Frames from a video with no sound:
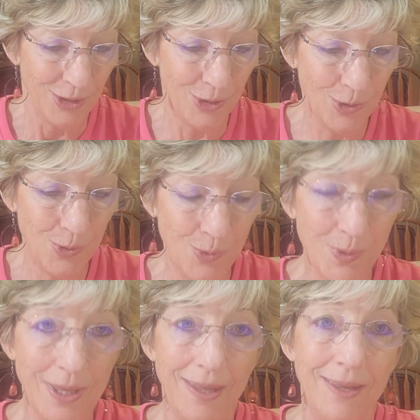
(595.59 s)
You
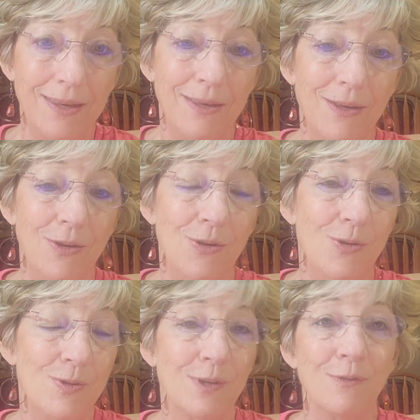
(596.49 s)
can
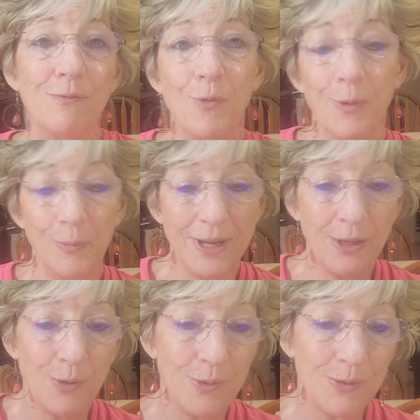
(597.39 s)
use it for
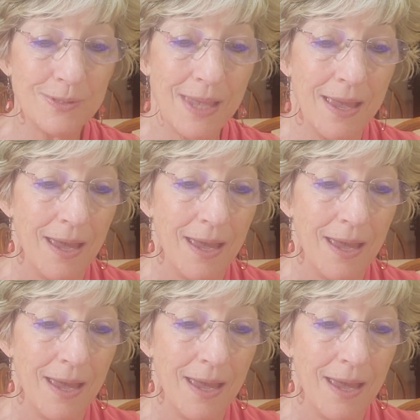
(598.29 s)
wrinkles,